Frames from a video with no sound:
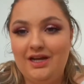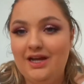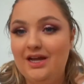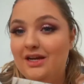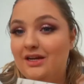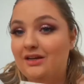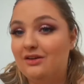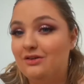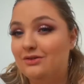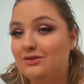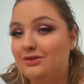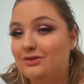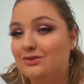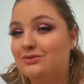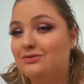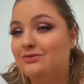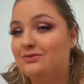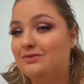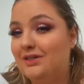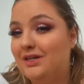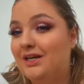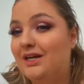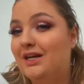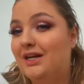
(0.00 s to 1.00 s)
It looked
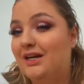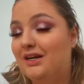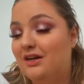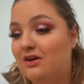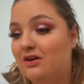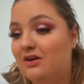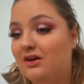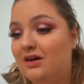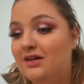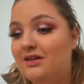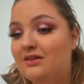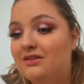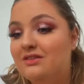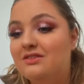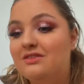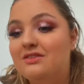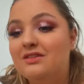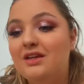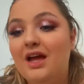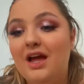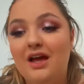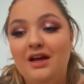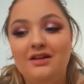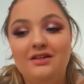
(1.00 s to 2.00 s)
really nice
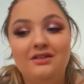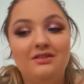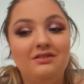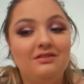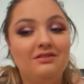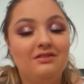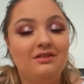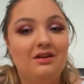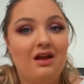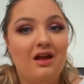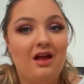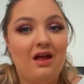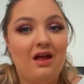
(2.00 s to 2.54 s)
and